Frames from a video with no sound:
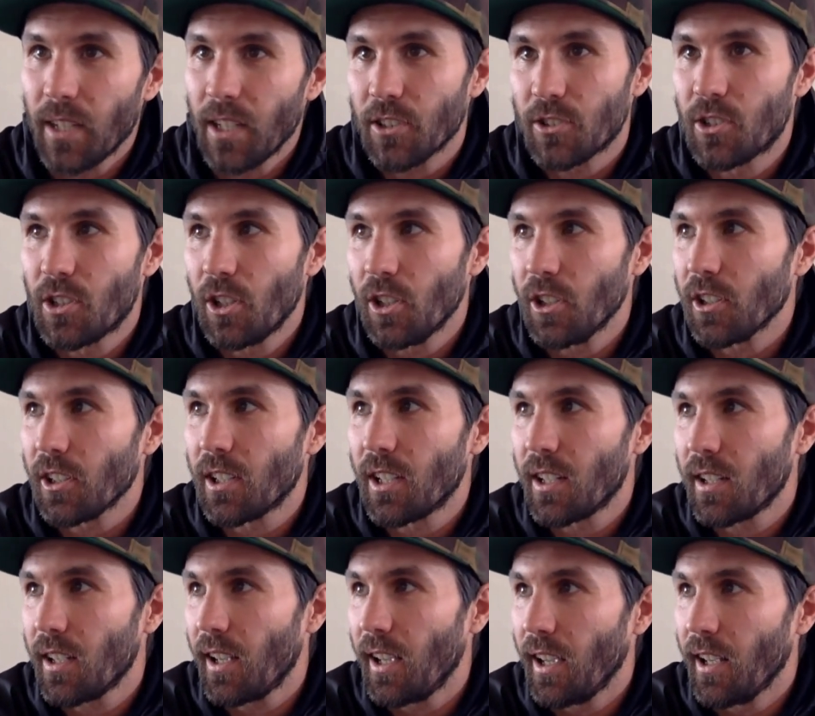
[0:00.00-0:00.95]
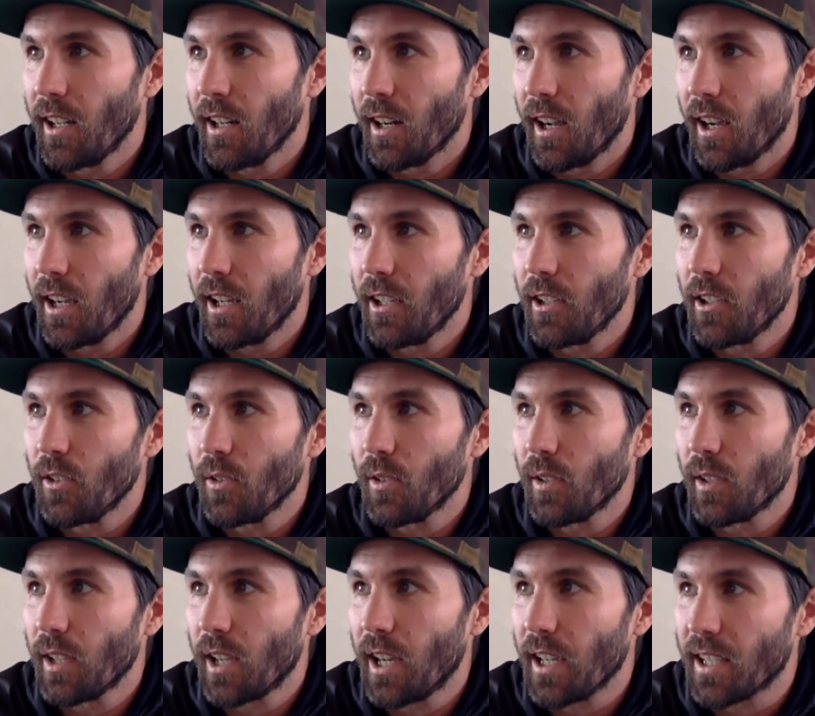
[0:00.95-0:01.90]
it took. And I
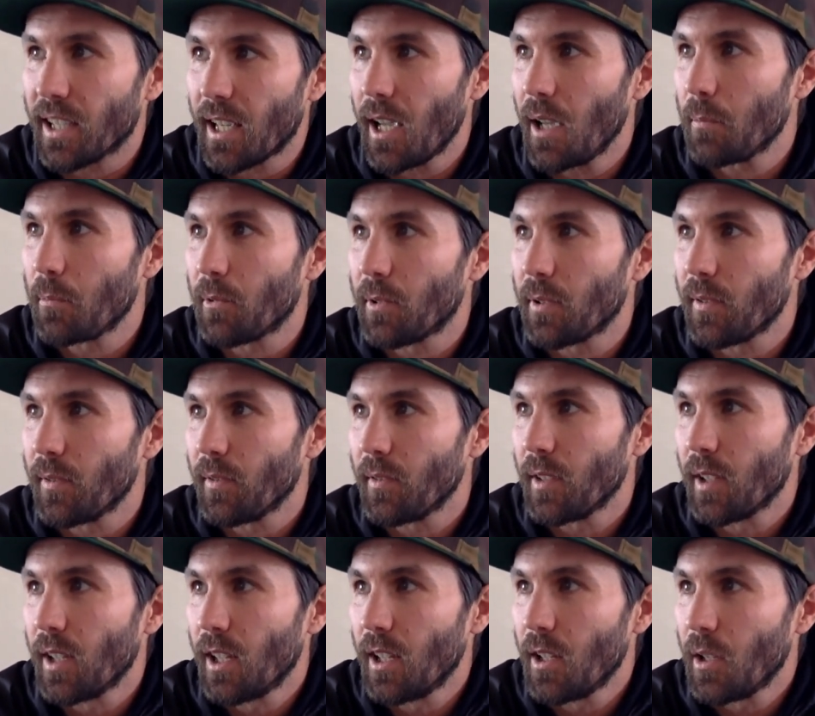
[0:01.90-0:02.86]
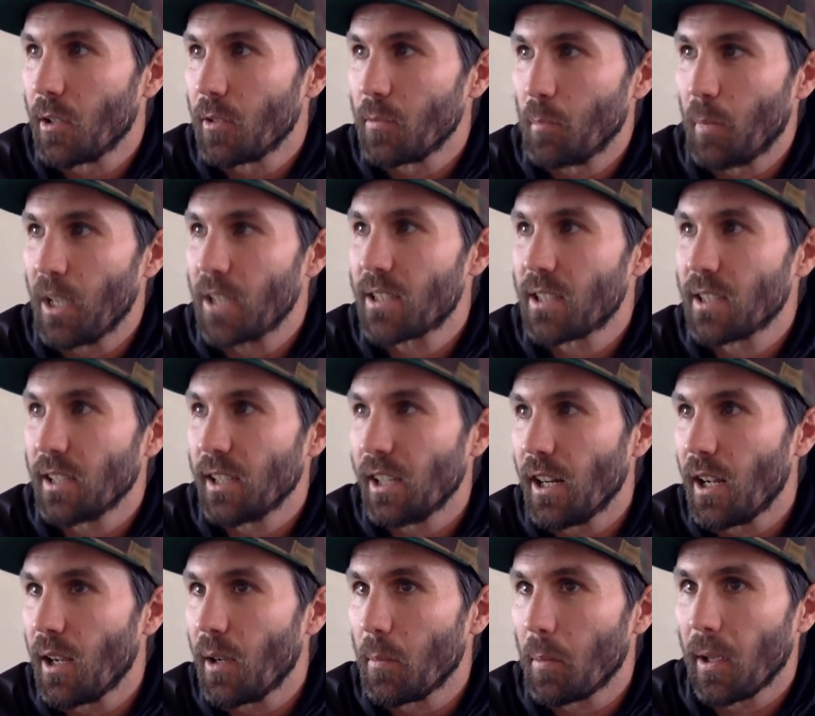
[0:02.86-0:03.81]
kept messing
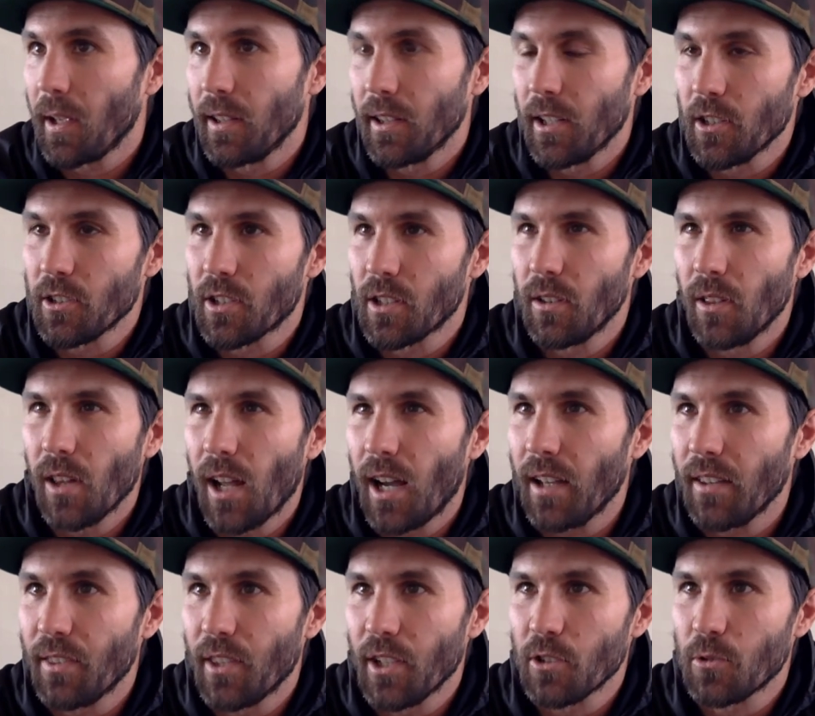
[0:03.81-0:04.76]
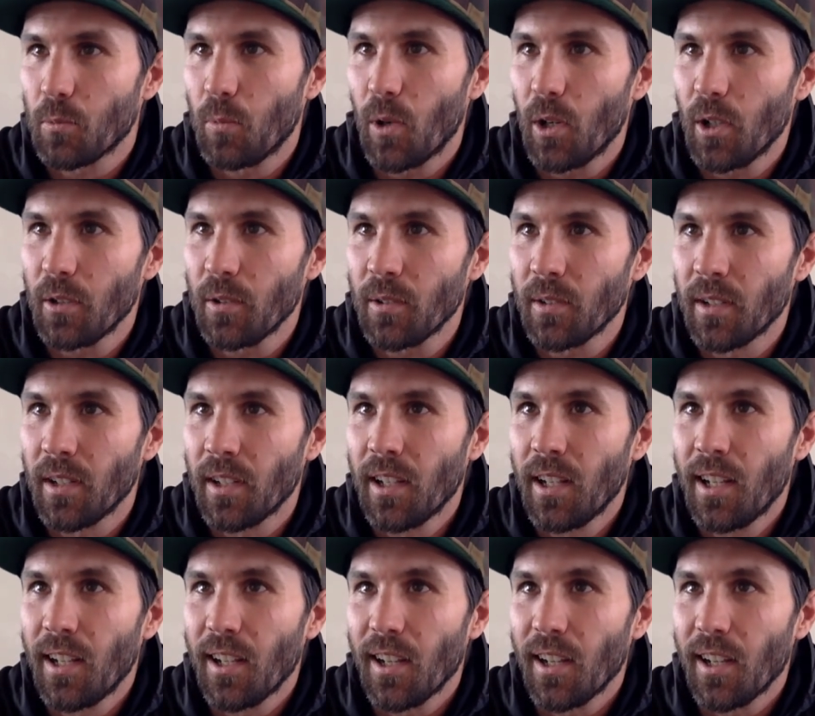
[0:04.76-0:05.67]
it up, and there's a lot, there's one